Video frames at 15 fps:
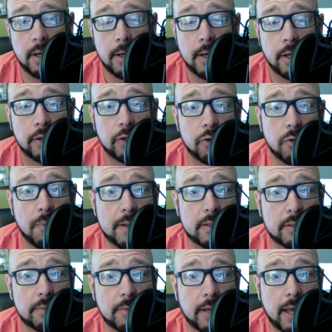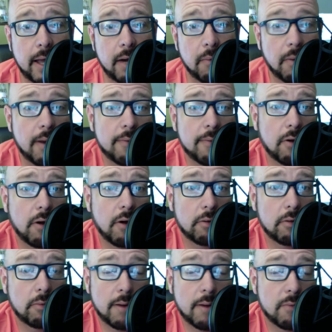to do the best that we can at whatever
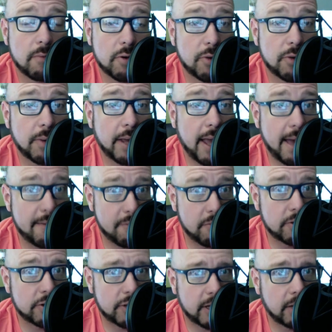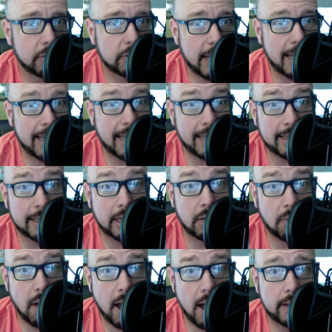we're doing every single day in the
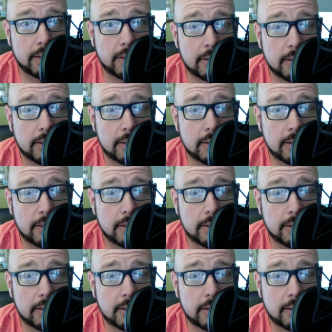grind.